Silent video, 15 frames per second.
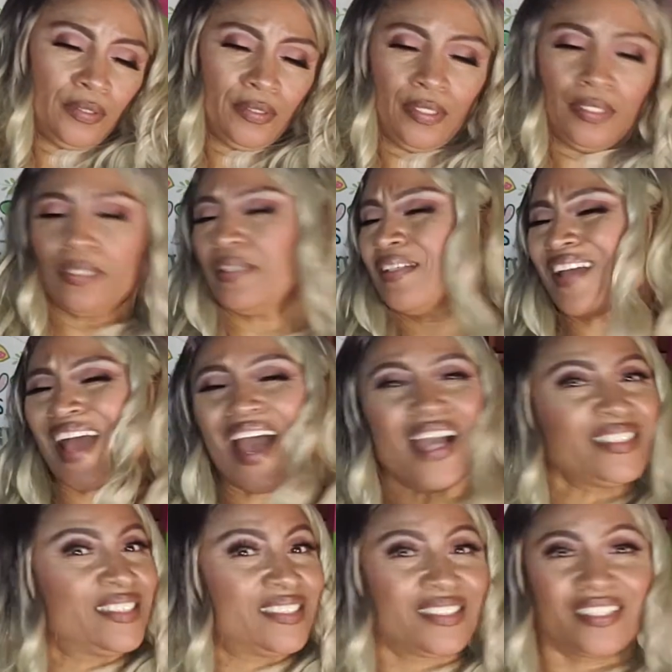I
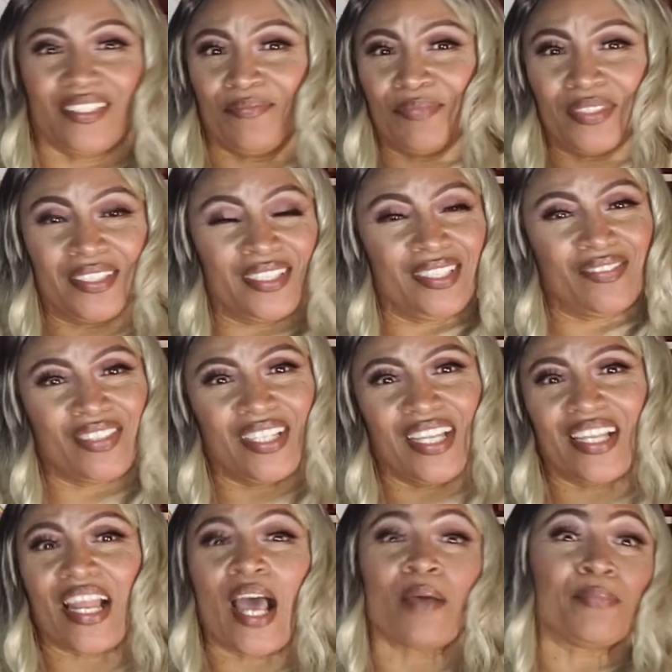just couldn't believe it.
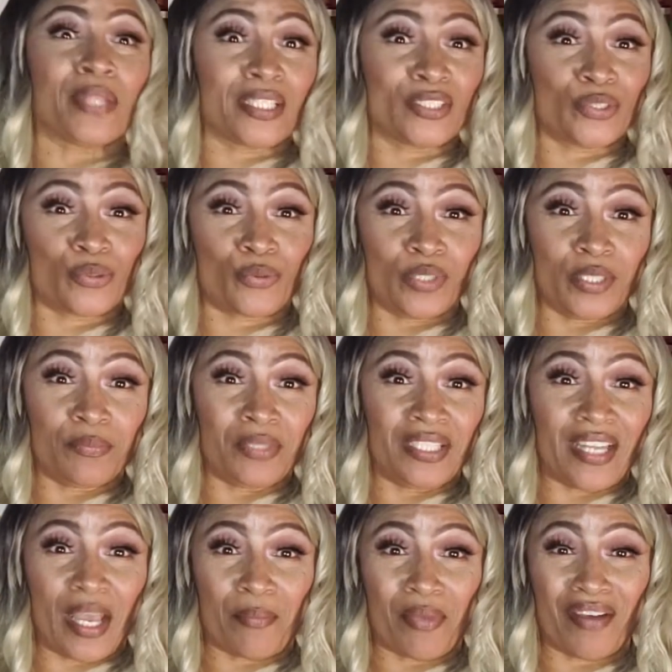And I'm like screaming
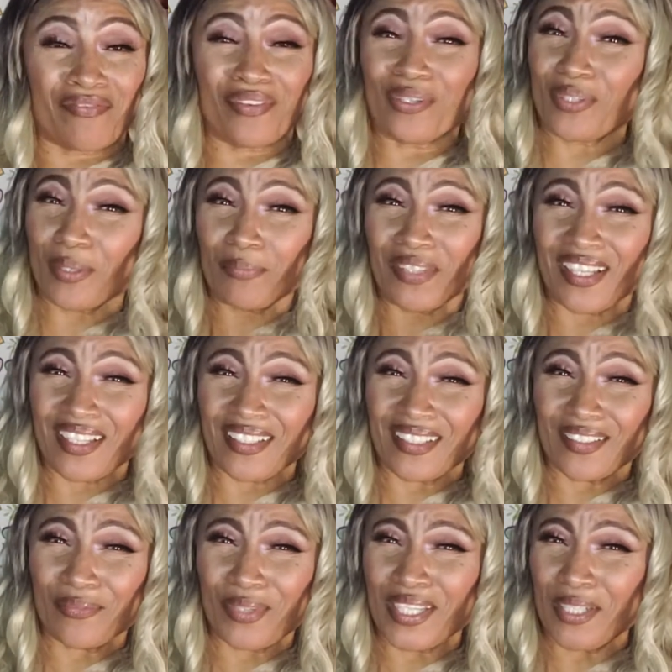at my phone. I'm like,
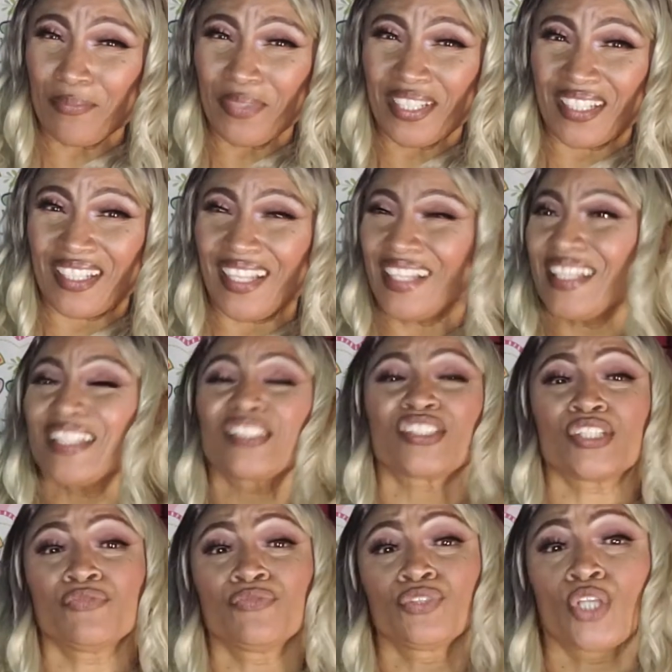wait a minute. And then
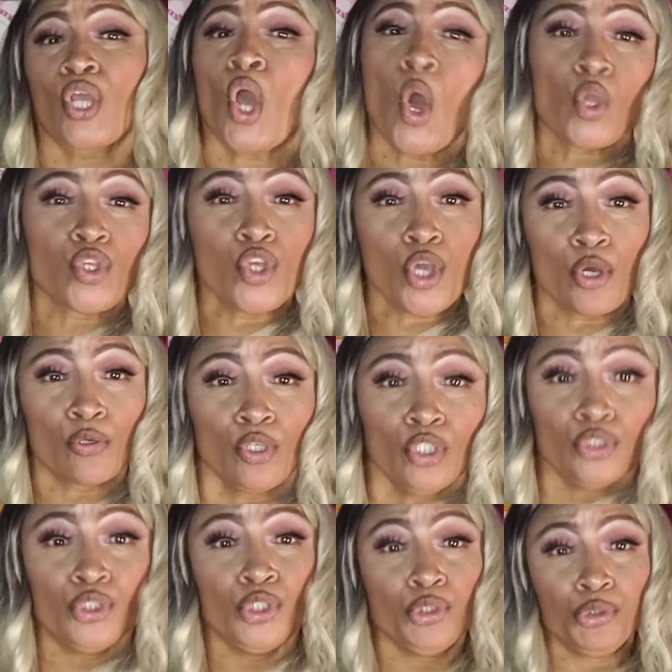Steve was like, yeah,
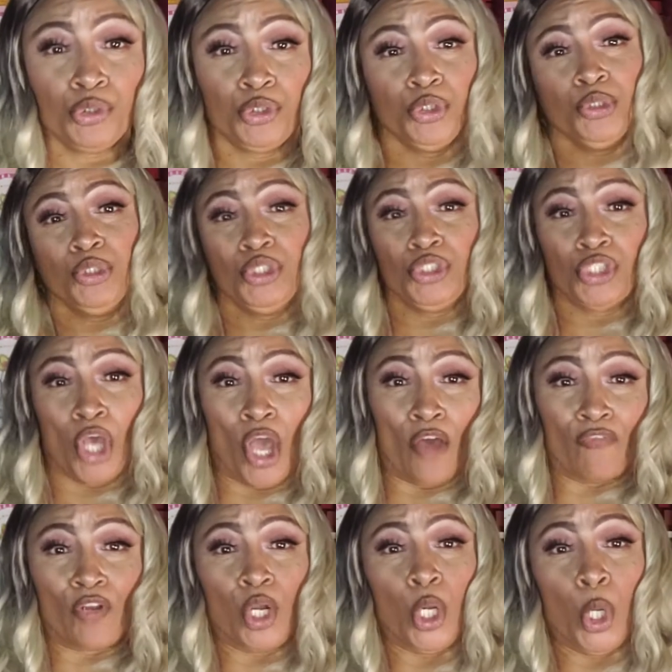dude, you need to
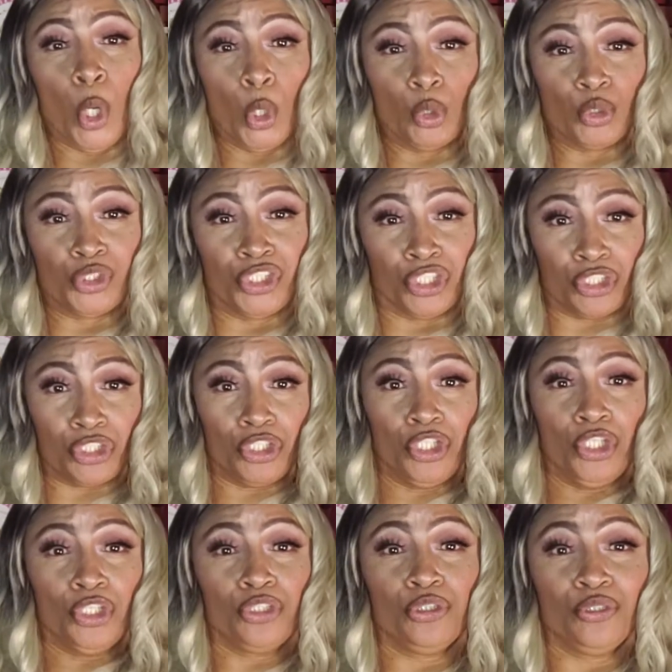have closure.
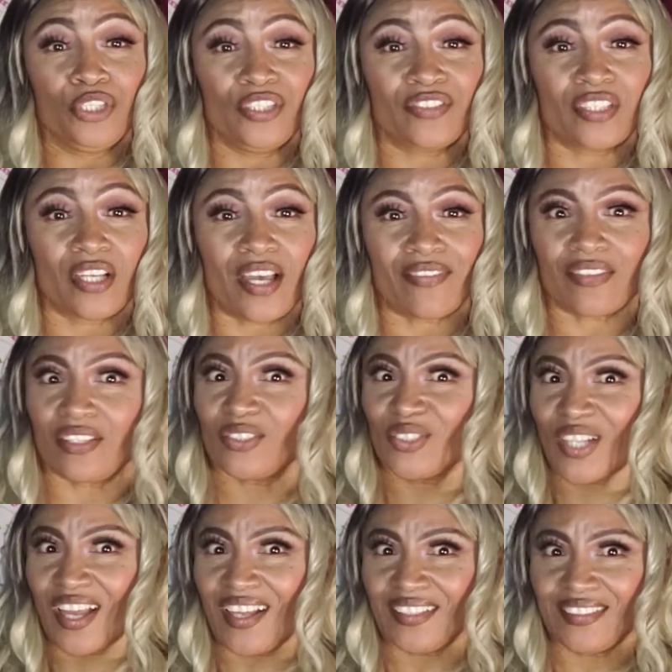You need to have
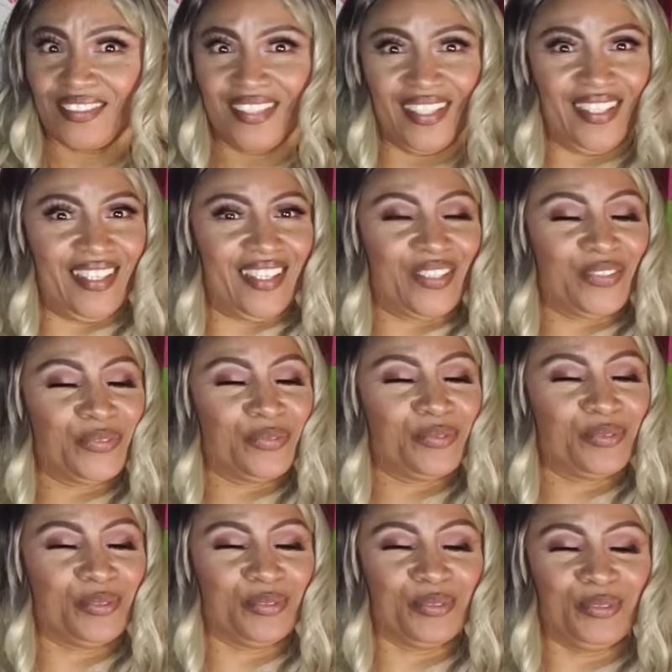closure. I said,
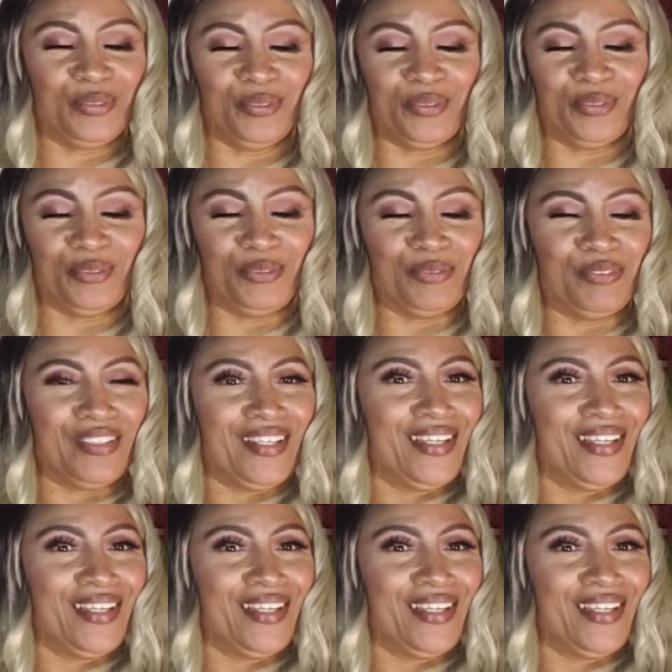ooh.